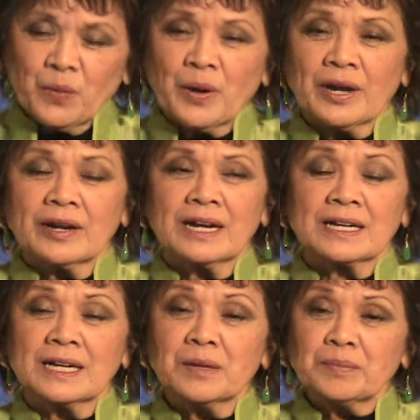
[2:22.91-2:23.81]
where a
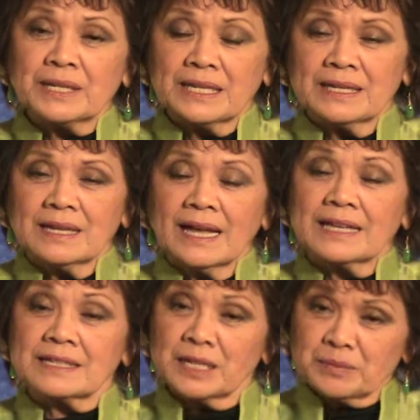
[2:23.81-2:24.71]
company
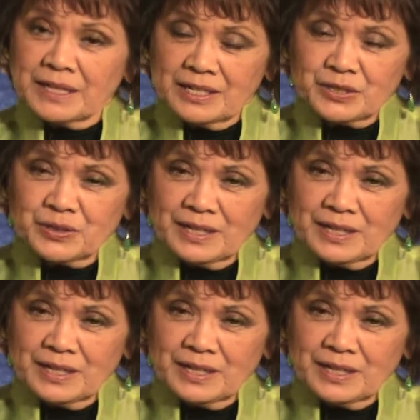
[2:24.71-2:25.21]
had come here to